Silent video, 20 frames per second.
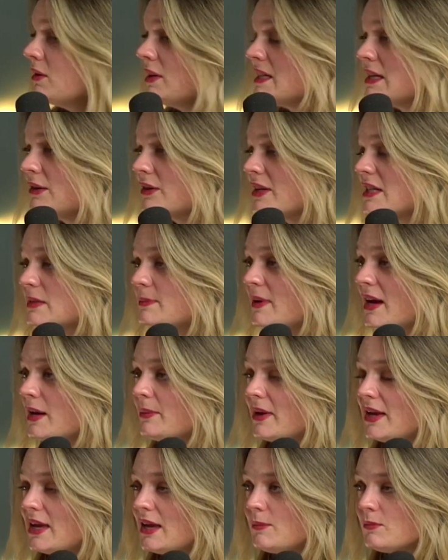necessarily
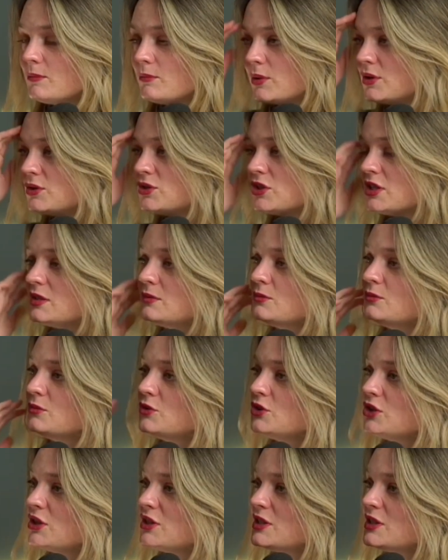inspired by him, but just